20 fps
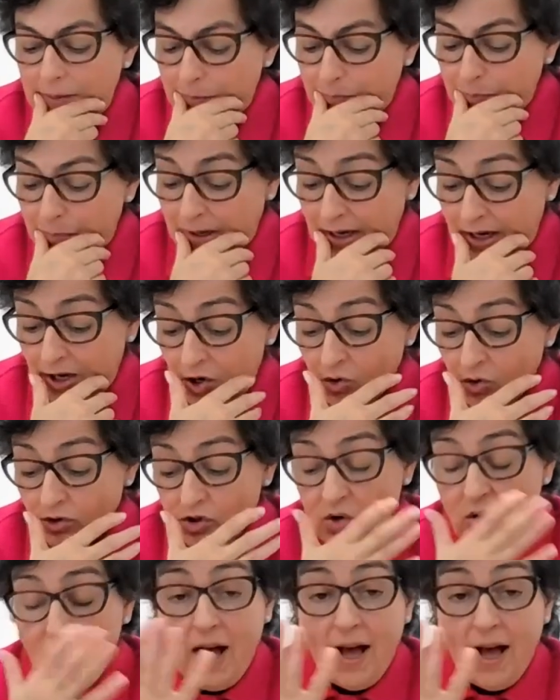But it
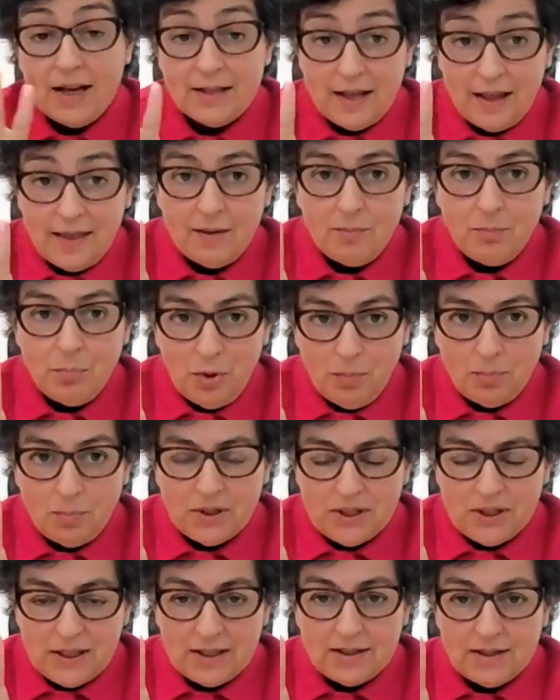also has other
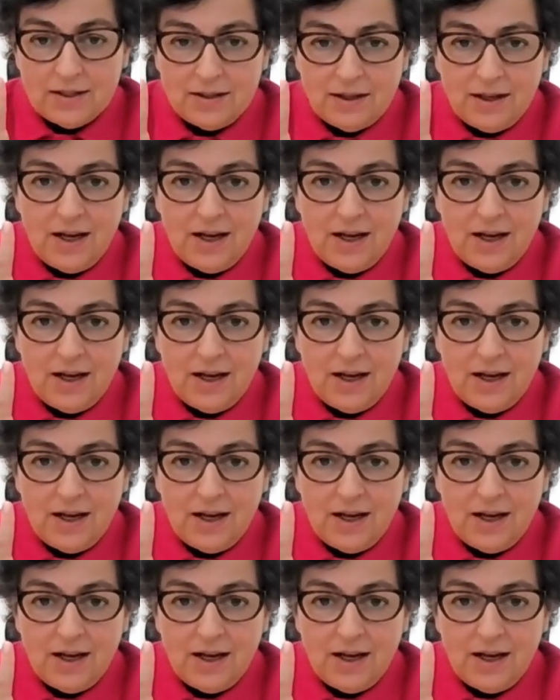purposes.